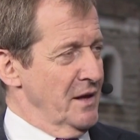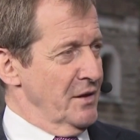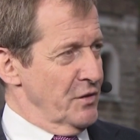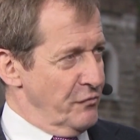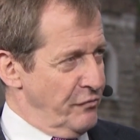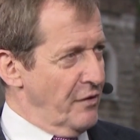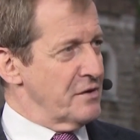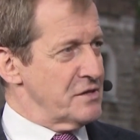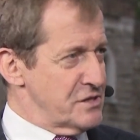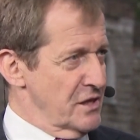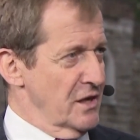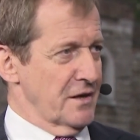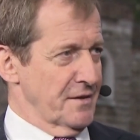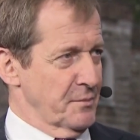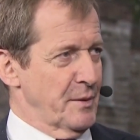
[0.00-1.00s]
The very
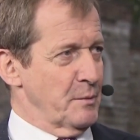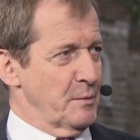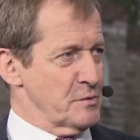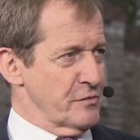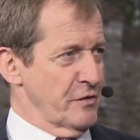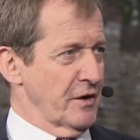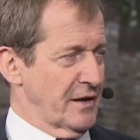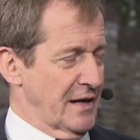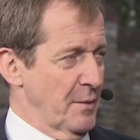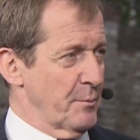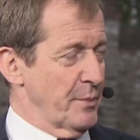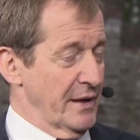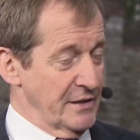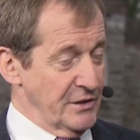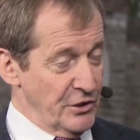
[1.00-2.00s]
start of the People's Vote
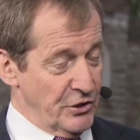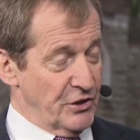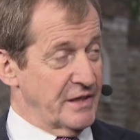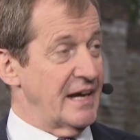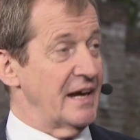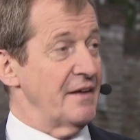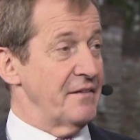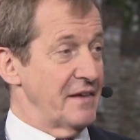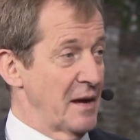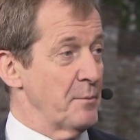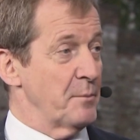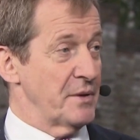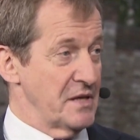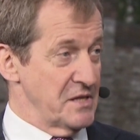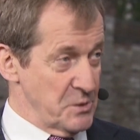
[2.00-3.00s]
campaign, you could get the
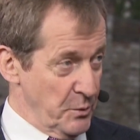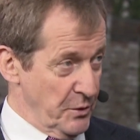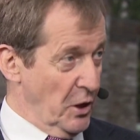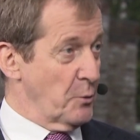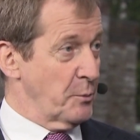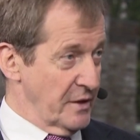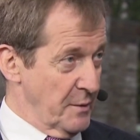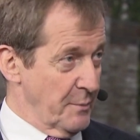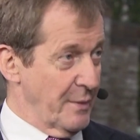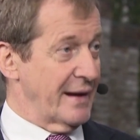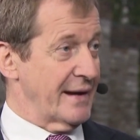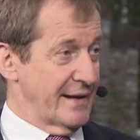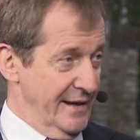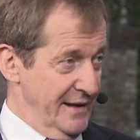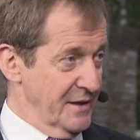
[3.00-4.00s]
MPs who would openly
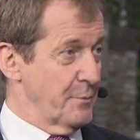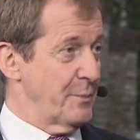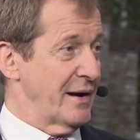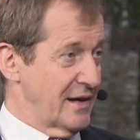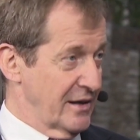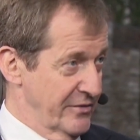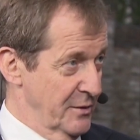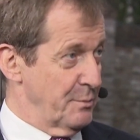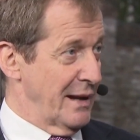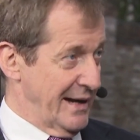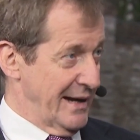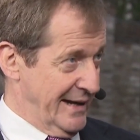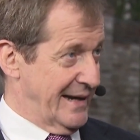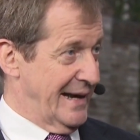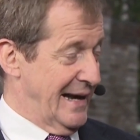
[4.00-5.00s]
back it in the back of a
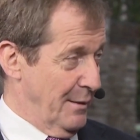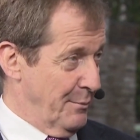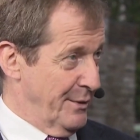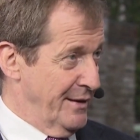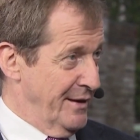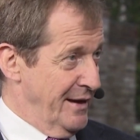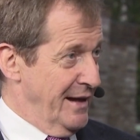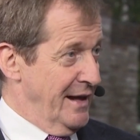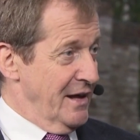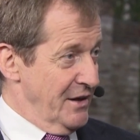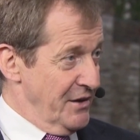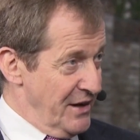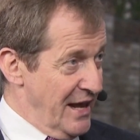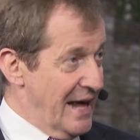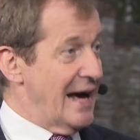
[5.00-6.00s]
black cab.
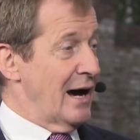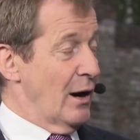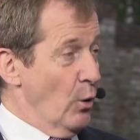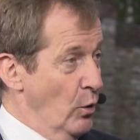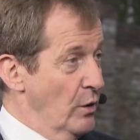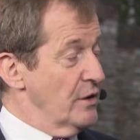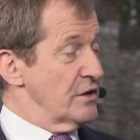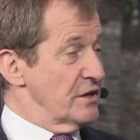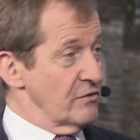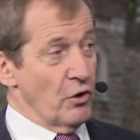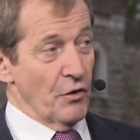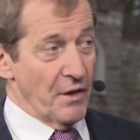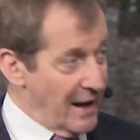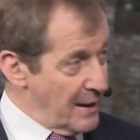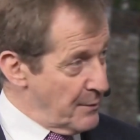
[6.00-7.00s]
Now, you've
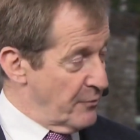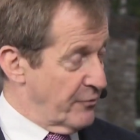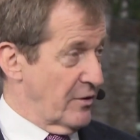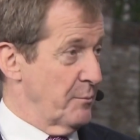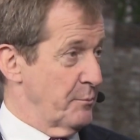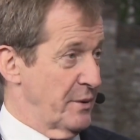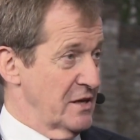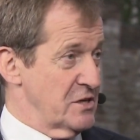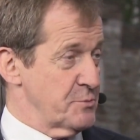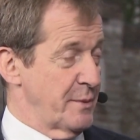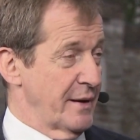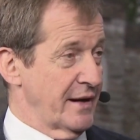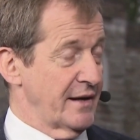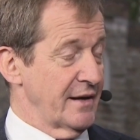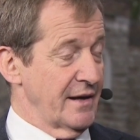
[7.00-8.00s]
got the Labour front bench
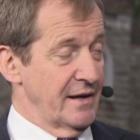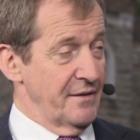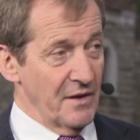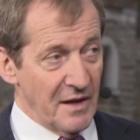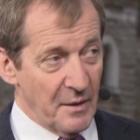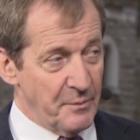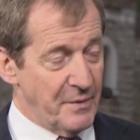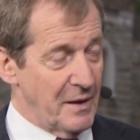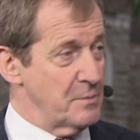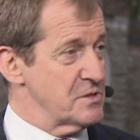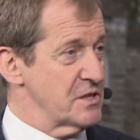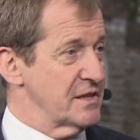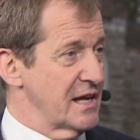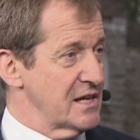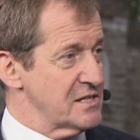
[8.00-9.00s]
backing it, the Lib Dems
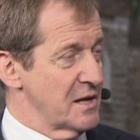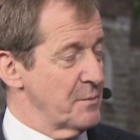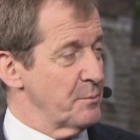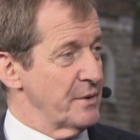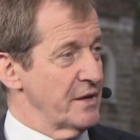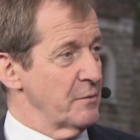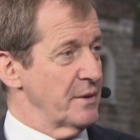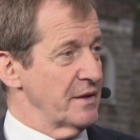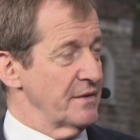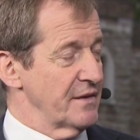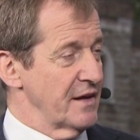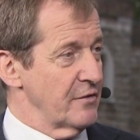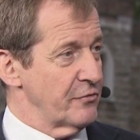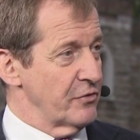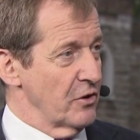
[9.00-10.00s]
in the SNP have been
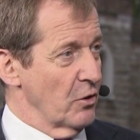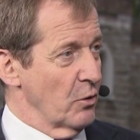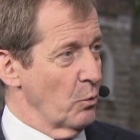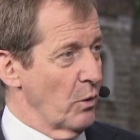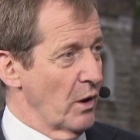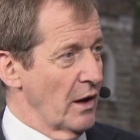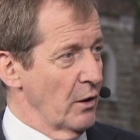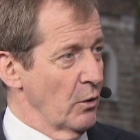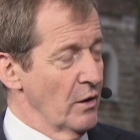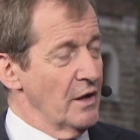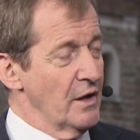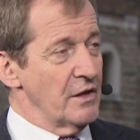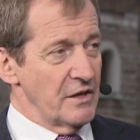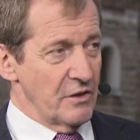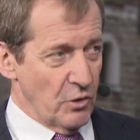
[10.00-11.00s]
there for a long while.
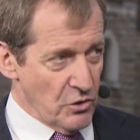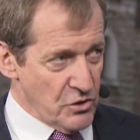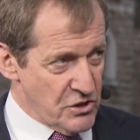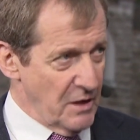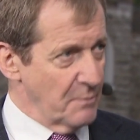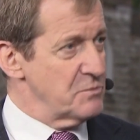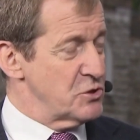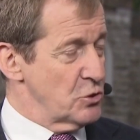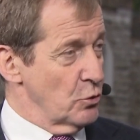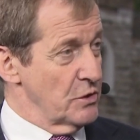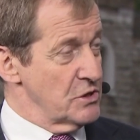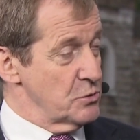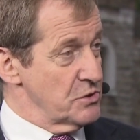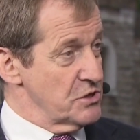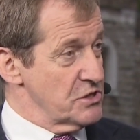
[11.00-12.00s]
You've got some
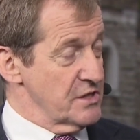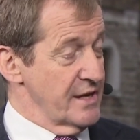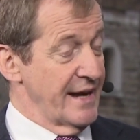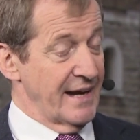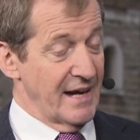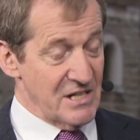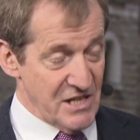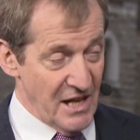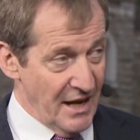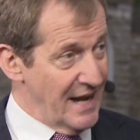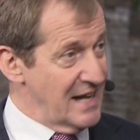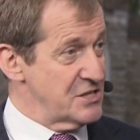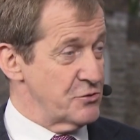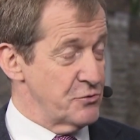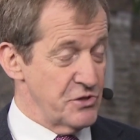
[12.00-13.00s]
Tories who are saying, as a
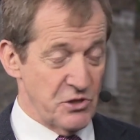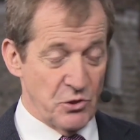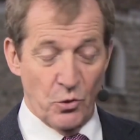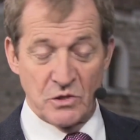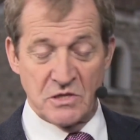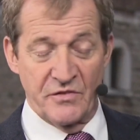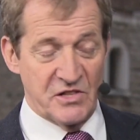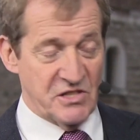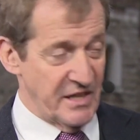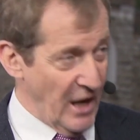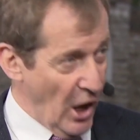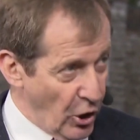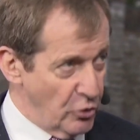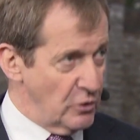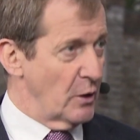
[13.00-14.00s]
last resort, if it's the
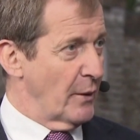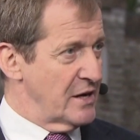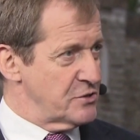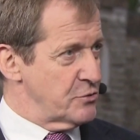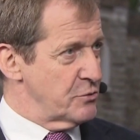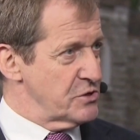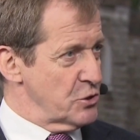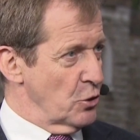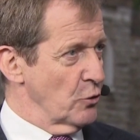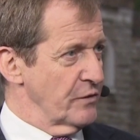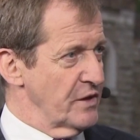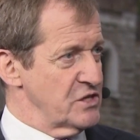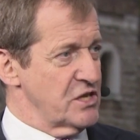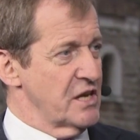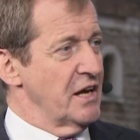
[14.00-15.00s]
only way to resolve
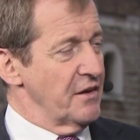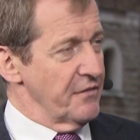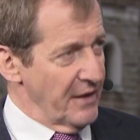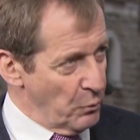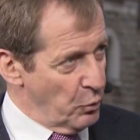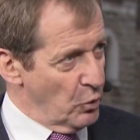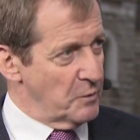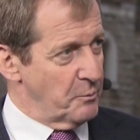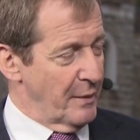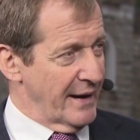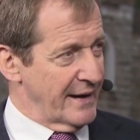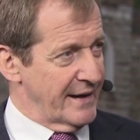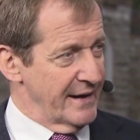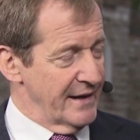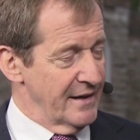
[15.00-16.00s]
this, they would
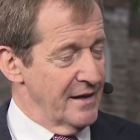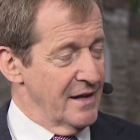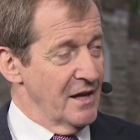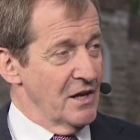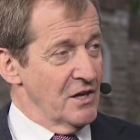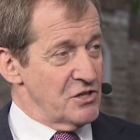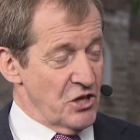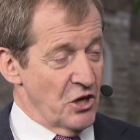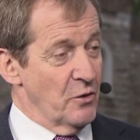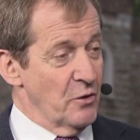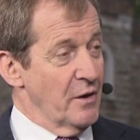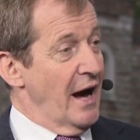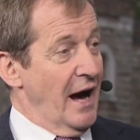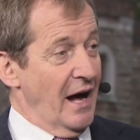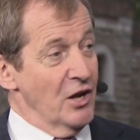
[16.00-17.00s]
back it. So,
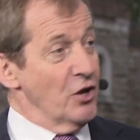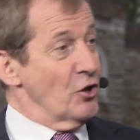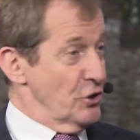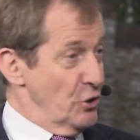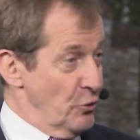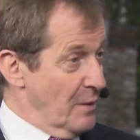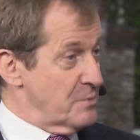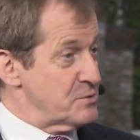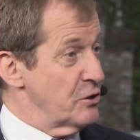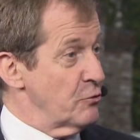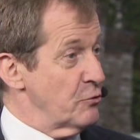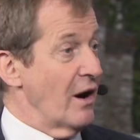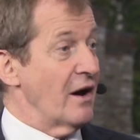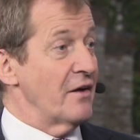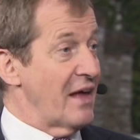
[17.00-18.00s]
look, you're
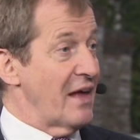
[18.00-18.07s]
absolutely right.